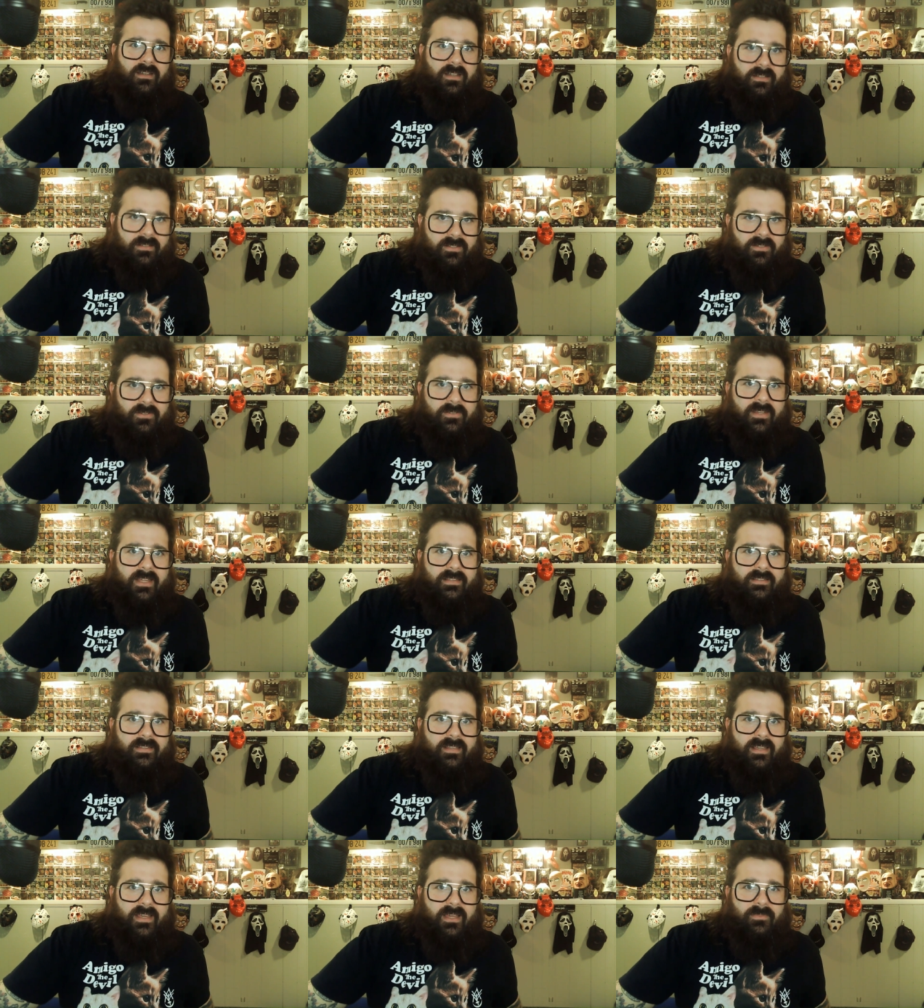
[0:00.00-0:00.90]
Until
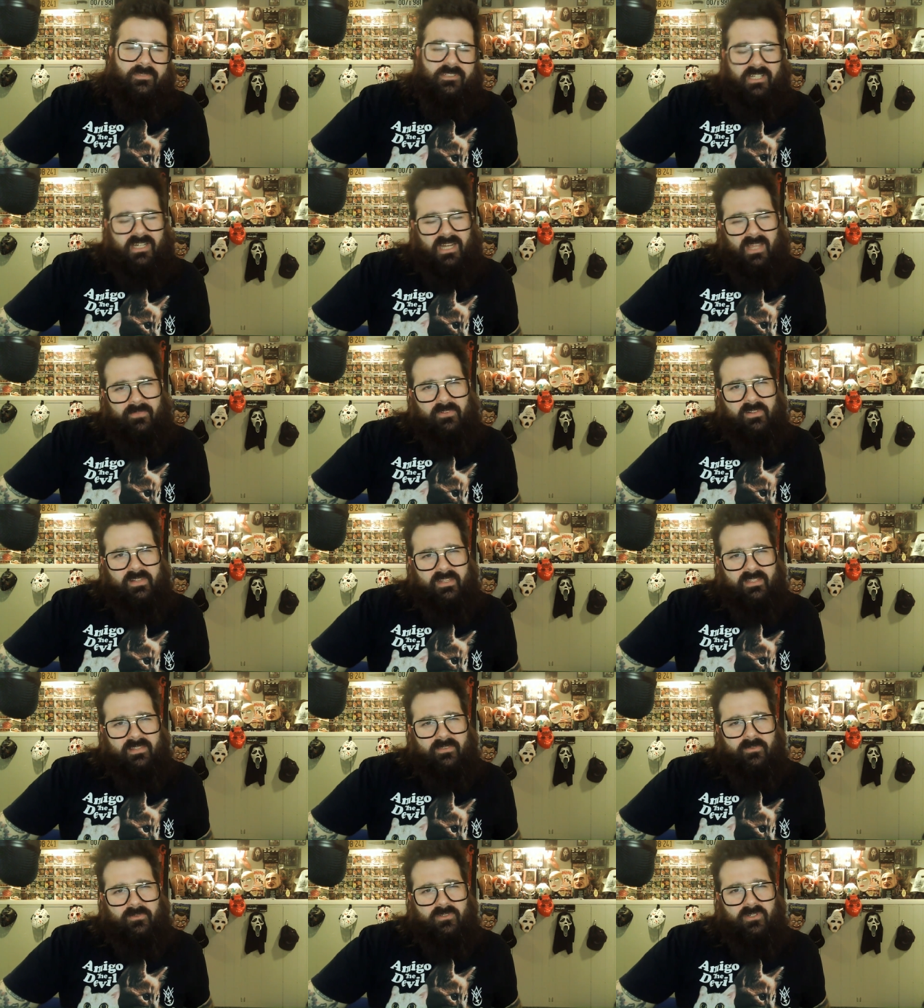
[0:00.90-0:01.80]
next time, check out the
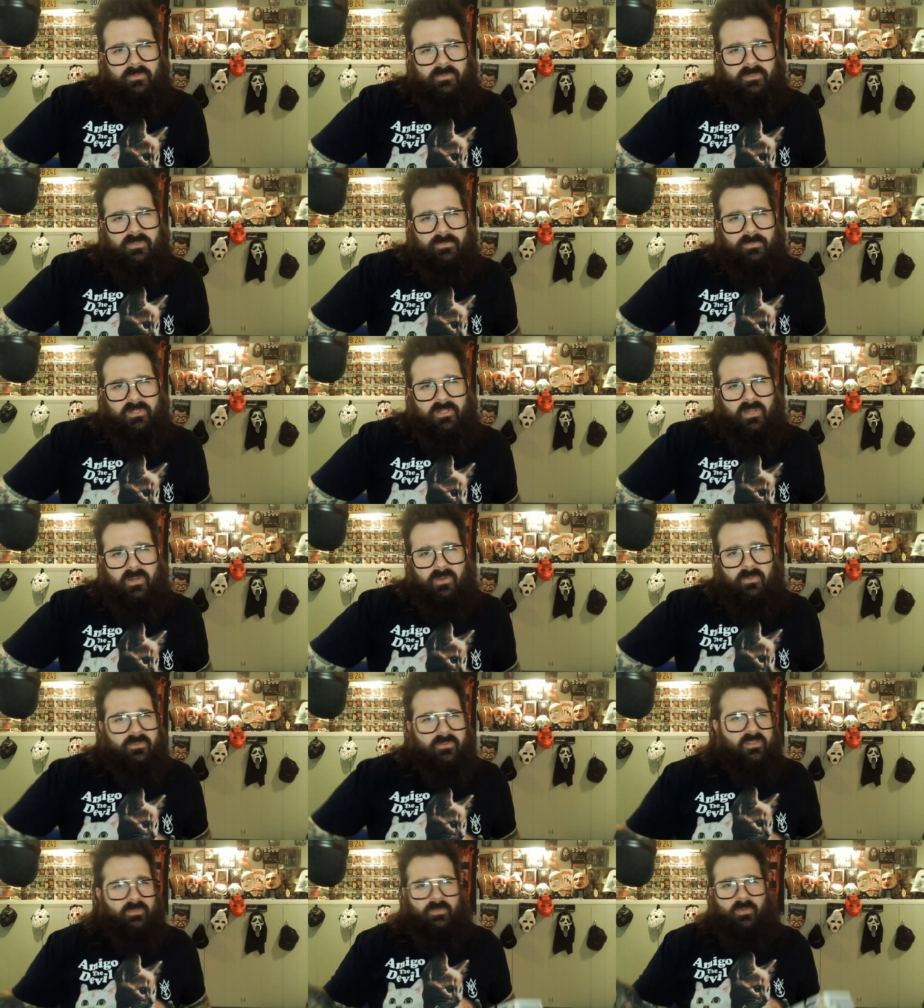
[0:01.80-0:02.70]
links in the description below.
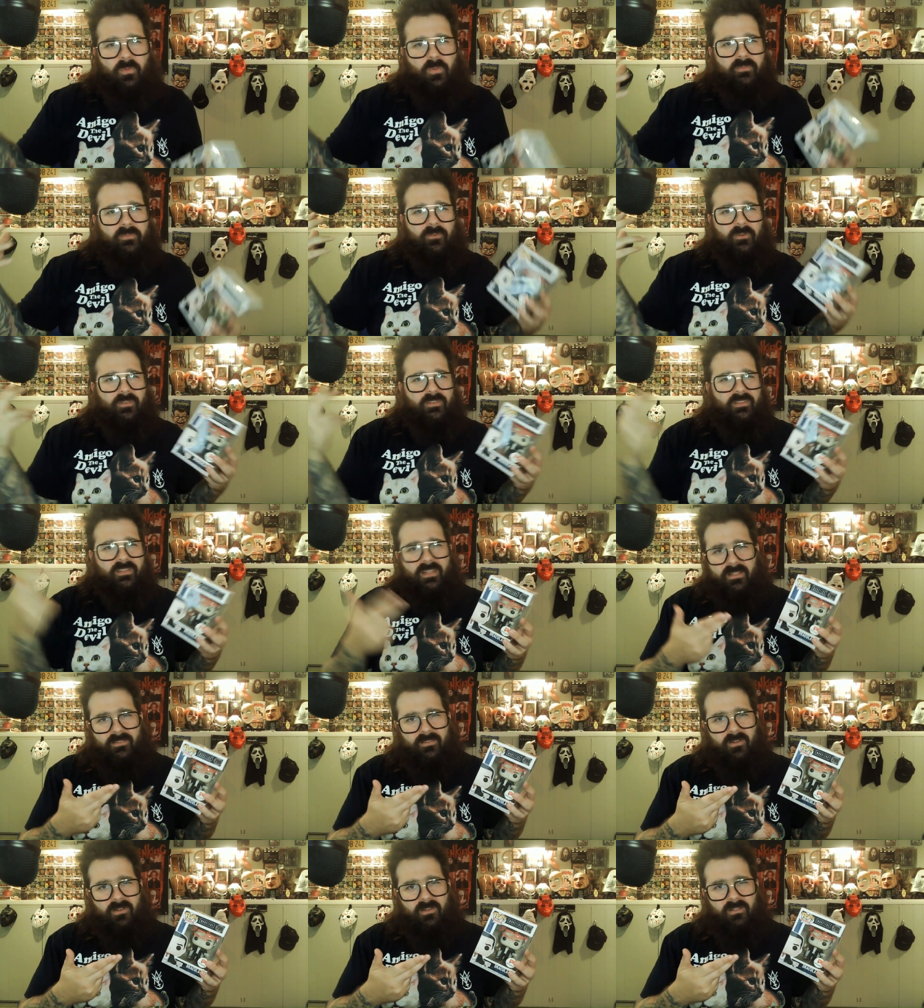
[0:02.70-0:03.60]
There's going to be one for
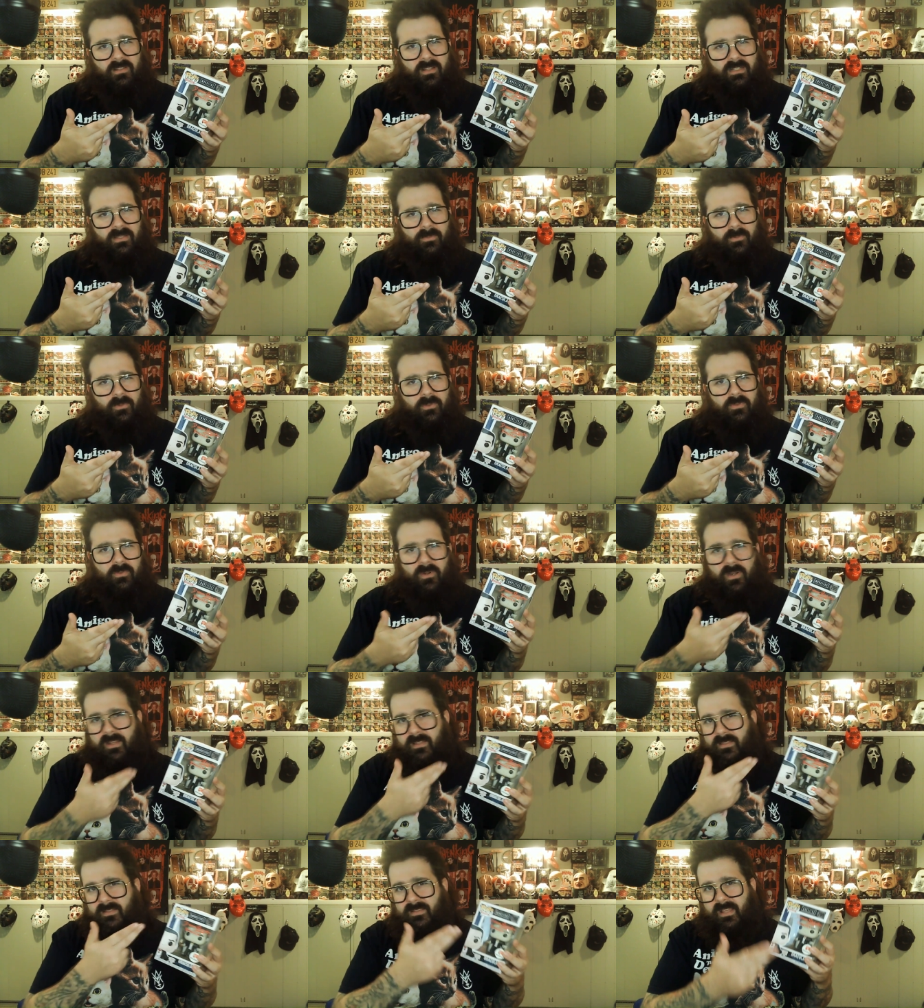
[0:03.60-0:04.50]
CSR Collectibles
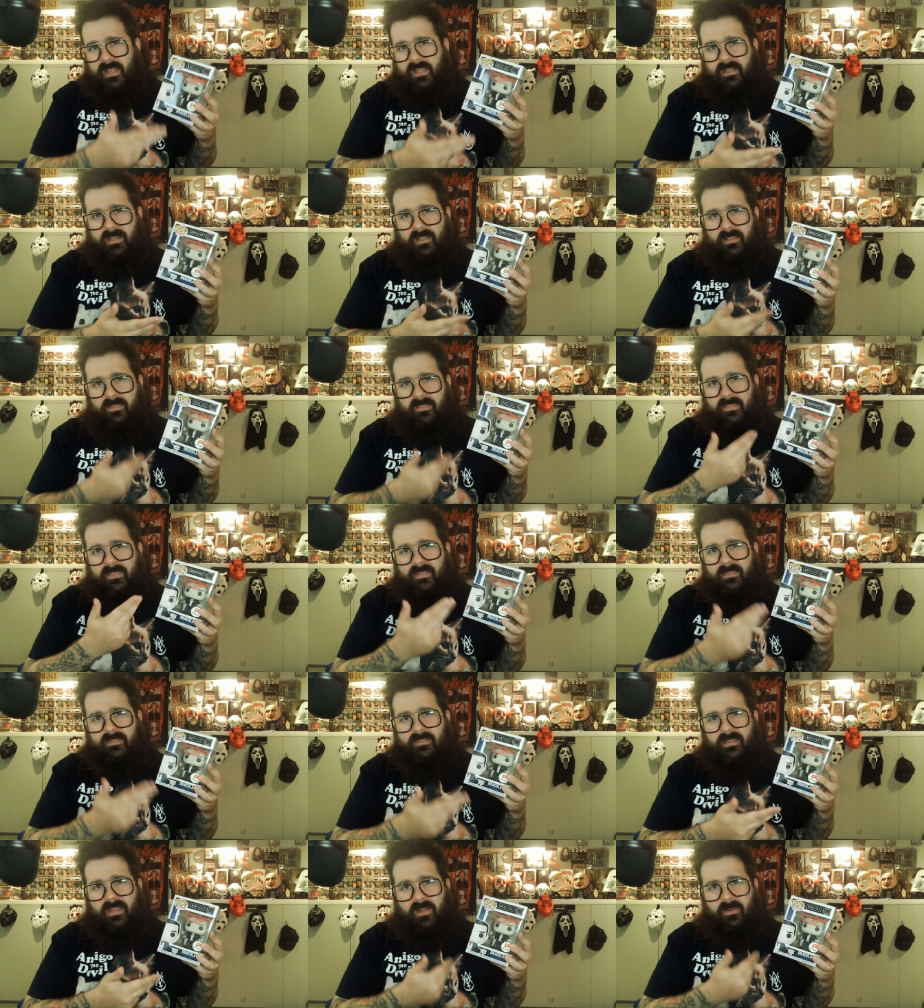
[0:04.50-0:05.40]
where I snagged
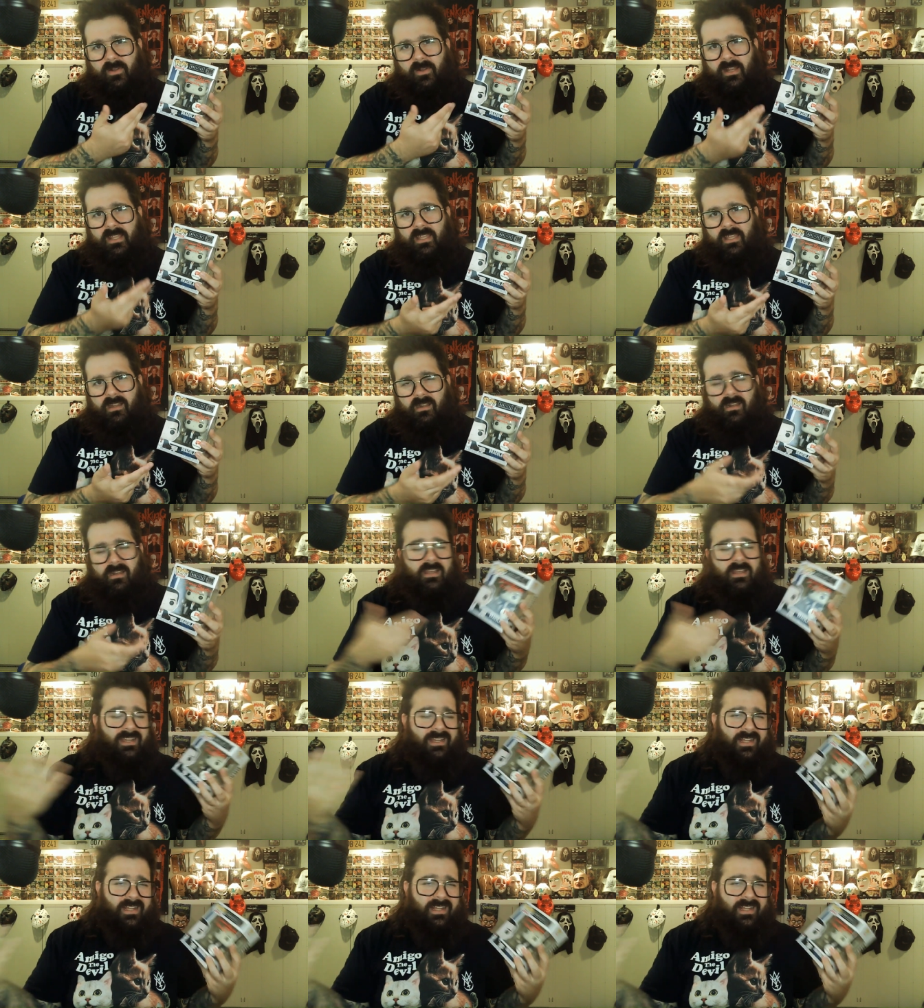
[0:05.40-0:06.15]
this guy right here.